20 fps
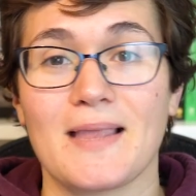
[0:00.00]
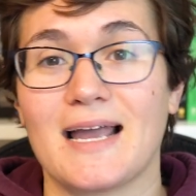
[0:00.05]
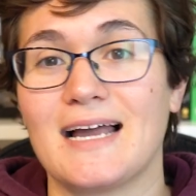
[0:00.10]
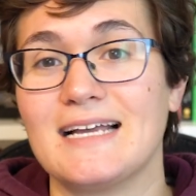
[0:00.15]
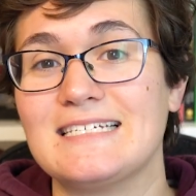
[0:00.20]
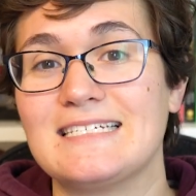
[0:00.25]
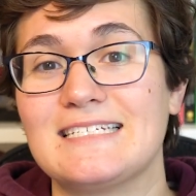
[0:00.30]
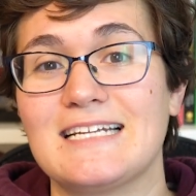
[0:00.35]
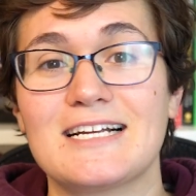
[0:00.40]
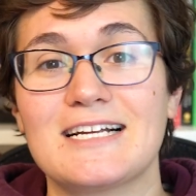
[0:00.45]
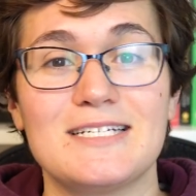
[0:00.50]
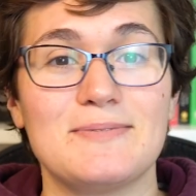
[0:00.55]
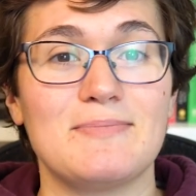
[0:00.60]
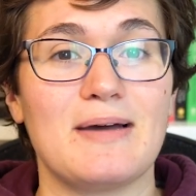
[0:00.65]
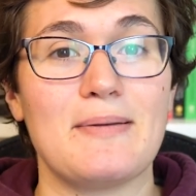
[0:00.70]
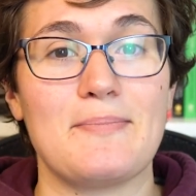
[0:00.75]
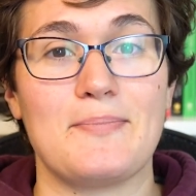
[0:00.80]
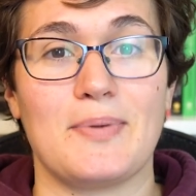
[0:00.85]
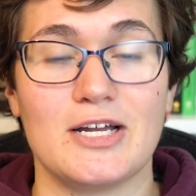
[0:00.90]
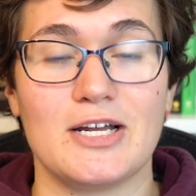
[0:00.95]
I stuck to
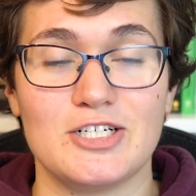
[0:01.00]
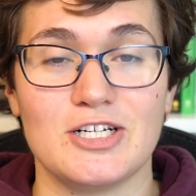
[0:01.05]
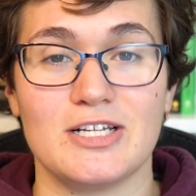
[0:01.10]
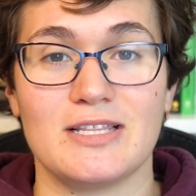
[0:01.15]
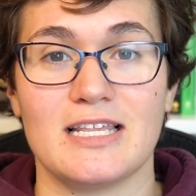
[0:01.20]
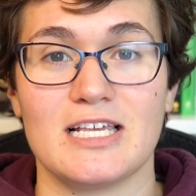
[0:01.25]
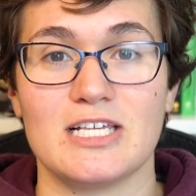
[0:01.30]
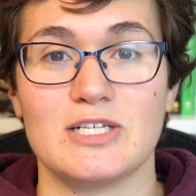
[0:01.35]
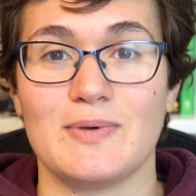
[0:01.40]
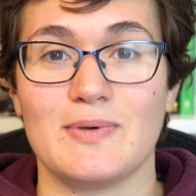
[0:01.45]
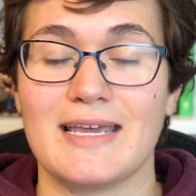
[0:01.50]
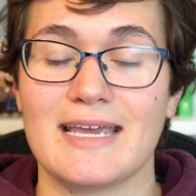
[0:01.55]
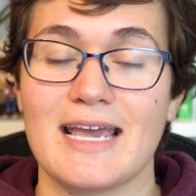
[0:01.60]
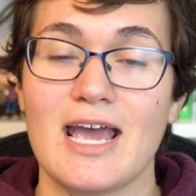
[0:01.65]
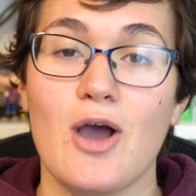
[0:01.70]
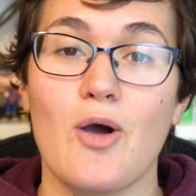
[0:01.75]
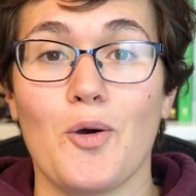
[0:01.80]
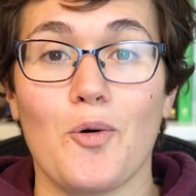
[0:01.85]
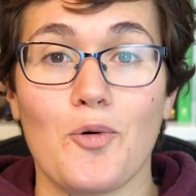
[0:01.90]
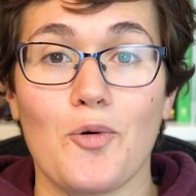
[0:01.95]
my budget this week.
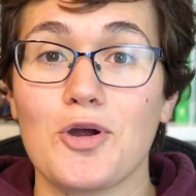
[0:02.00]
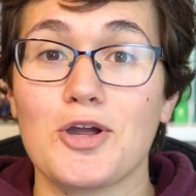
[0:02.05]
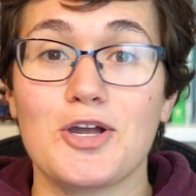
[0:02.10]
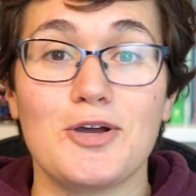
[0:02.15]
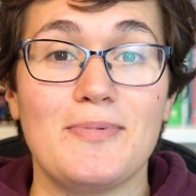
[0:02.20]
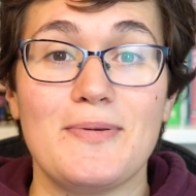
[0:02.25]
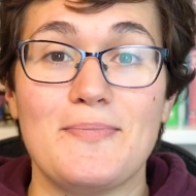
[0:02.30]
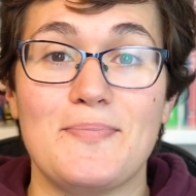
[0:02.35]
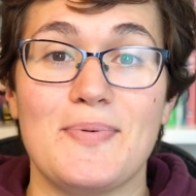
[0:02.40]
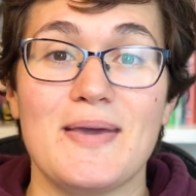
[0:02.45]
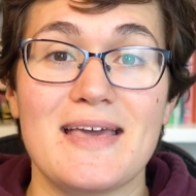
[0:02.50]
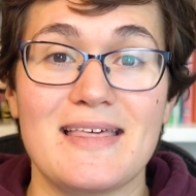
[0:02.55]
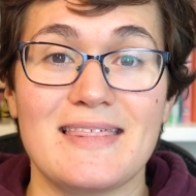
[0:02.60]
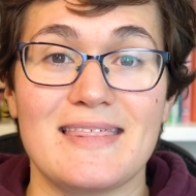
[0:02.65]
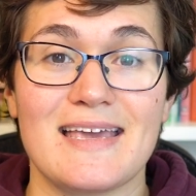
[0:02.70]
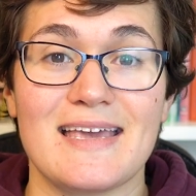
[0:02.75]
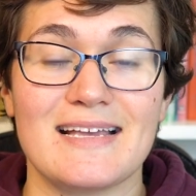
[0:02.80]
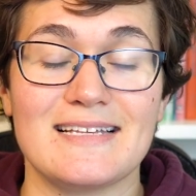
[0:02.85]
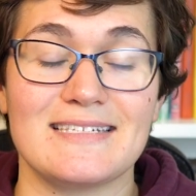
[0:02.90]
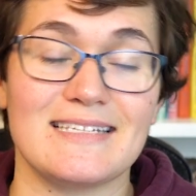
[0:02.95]
Or it could be big
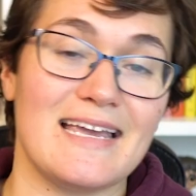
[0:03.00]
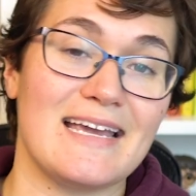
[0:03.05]
things